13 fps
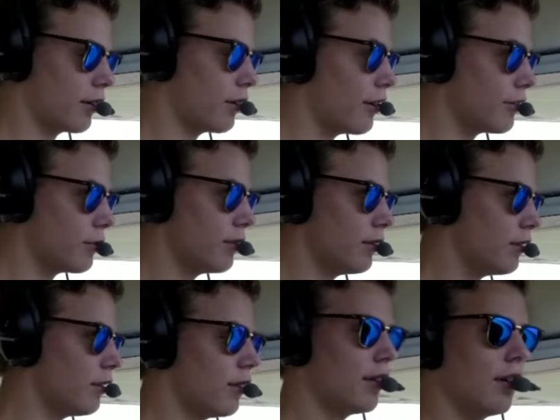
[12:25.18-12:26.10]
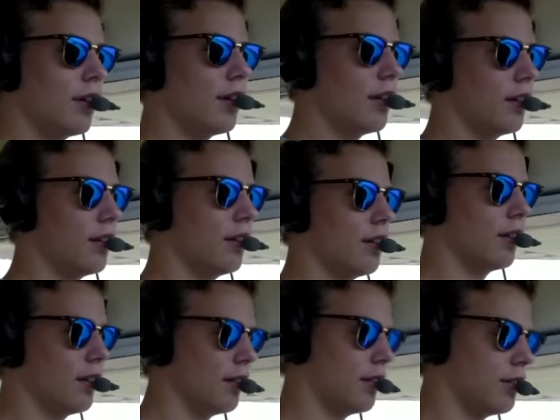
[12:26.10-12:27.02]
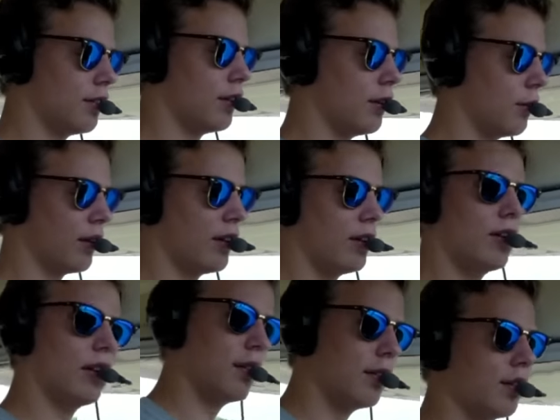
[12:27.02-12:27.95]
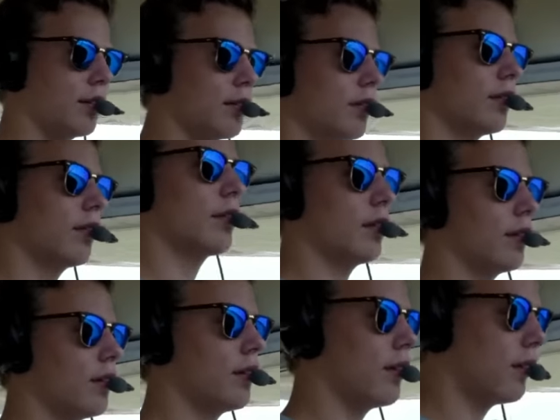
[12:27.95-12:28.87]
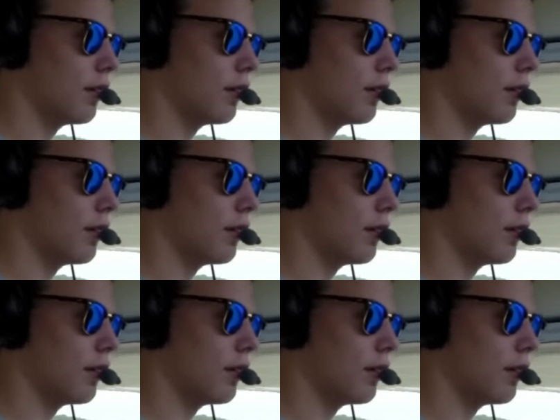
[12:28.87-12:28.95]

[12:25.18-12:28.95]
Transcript: Crosswind. Say again? Is there any wind? Yeah, there's a little bit